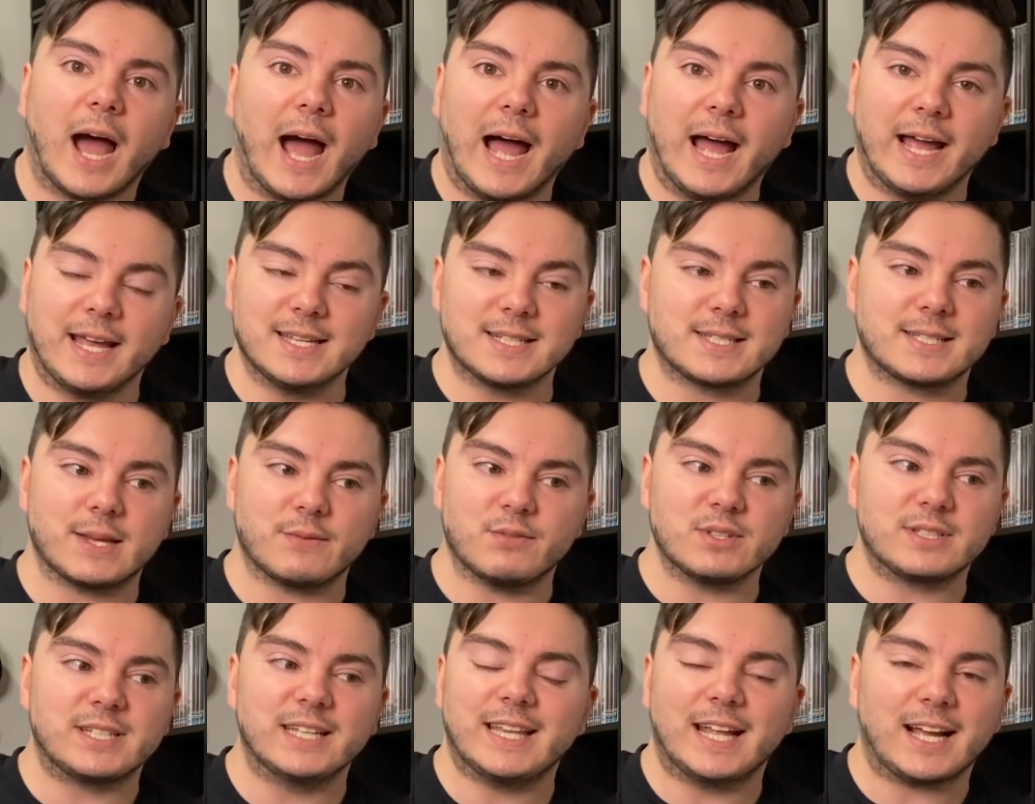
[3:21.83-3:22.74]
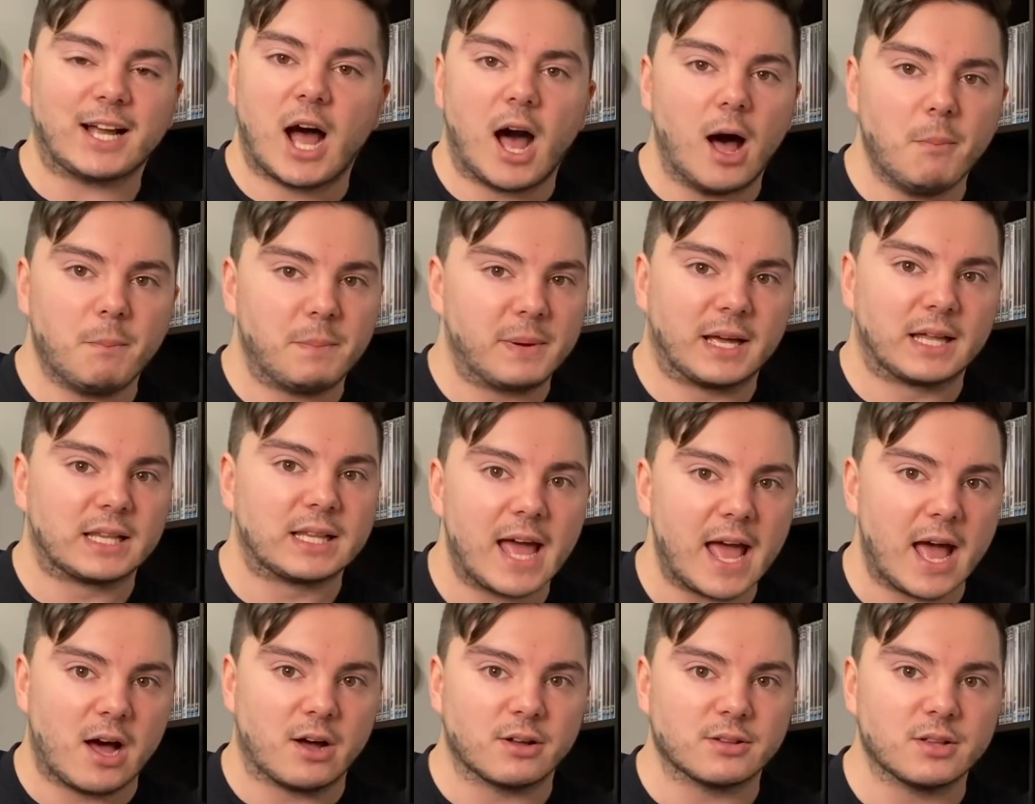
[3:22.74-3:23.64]
He's 17. That can't be
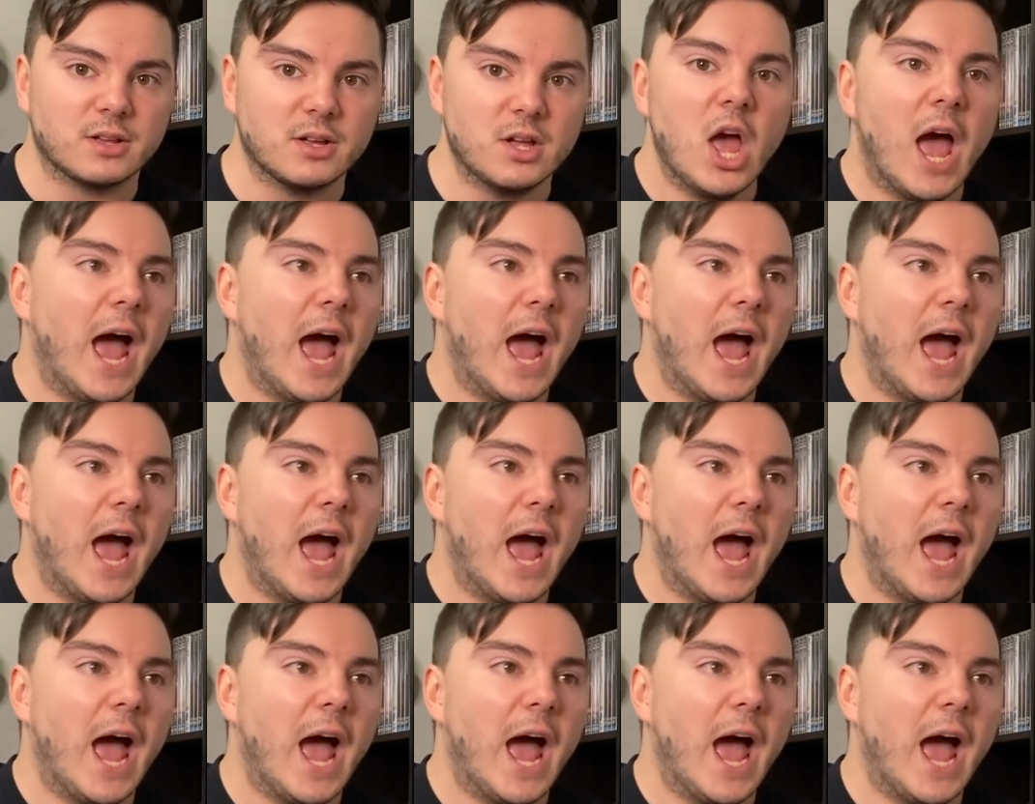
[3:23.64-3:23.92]
allowed.